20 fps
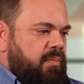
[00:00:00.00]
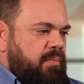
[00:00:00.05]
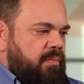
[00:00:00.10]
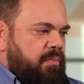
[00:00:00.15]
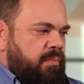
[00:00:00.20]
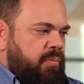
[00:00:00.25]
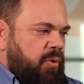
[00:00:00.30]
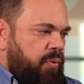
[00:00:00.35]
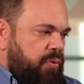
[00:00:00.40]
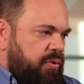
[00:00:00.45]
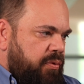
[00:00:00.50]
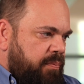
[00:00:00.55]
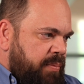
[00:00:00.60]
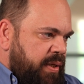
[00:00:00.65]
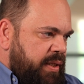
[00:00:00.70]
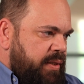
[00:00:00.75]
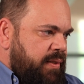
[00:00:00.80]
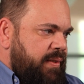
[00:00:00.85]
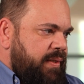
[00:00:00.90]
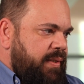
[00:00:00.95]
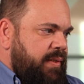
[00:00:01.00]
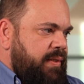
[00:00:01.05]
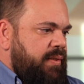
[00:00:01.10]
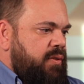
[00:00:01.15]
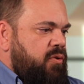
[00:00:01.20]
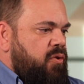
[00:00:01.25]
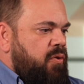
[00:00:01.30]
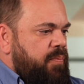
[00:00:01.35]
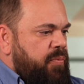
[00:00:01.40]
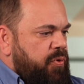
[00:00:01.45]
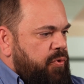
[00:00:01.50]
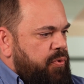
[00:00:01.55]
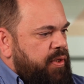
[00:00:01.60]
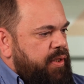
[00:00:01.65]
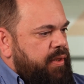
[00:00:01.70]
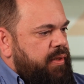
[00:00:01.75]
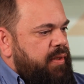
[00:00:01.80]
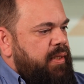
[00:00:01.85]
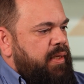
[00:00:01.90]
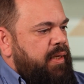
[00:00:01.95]
both business,
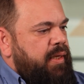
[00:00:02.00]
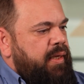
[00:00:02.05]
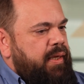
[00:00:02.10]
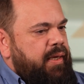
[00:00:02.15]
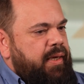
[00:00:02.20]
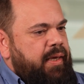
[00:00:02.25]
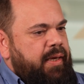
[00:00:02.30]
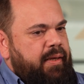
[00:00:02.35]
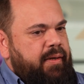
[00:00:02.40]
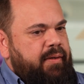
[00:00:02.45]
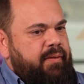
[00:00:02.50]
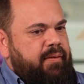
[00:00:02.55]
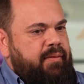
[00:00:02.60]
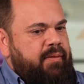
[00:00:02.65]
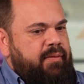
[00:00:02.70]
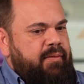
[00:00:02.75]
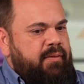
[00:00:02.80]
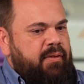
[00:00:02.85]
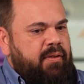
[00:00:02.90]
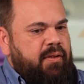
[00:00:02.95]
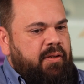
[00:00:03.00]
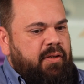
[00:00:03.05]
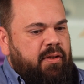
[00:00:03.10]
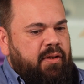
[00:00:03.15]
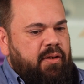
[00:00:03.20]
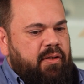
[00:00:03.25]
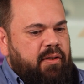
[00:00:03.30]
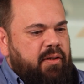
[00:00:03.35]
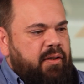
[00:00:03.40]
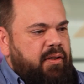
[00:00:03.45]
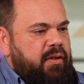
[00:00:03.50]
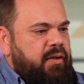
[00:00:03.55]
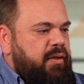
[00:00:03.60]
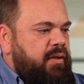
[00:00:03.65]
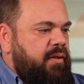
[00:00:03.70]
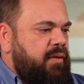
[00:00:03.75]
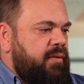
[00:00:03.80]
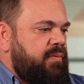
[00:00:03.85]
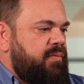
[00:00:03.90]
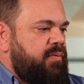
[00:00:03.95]
community, and
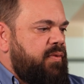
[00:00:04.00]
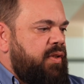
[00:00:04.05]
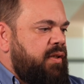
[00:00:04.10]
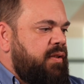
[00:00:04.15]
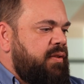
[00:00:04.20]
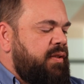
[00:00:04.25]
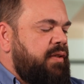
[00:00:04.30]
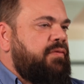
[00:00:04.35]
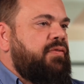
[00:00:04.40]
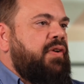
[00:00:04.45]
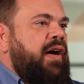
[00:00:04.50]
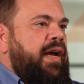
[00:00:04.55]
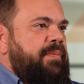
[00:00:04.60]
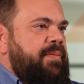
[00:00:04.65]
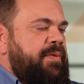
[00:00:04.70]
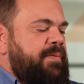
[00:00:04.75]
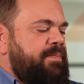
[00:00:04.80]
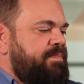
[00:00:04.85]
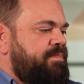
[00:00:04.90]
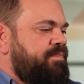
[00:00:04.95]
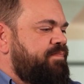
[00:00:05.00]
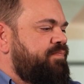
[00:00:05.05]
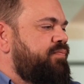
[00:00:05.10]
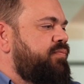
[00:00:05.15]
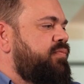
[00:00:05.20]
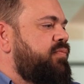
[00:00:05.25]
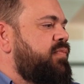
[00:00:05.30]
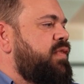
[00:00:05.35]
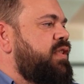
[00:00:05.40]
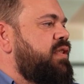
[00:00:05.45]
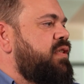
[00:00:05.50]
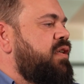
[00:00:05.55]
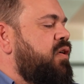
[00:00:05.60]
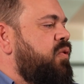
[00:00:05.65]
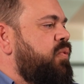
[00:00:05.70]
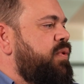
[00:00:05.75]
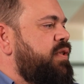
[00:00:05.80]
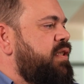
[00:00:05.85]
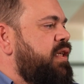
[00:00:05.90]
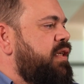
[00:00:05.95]
the vibe.
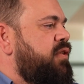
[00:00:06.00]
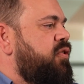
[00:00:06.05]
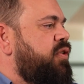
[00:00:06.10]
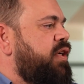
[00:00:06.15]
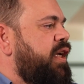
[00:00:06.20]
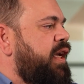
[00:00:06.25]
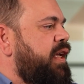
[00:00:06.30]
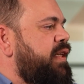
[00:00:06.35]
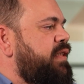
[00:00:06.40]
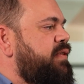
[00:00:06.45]
So we said, okay,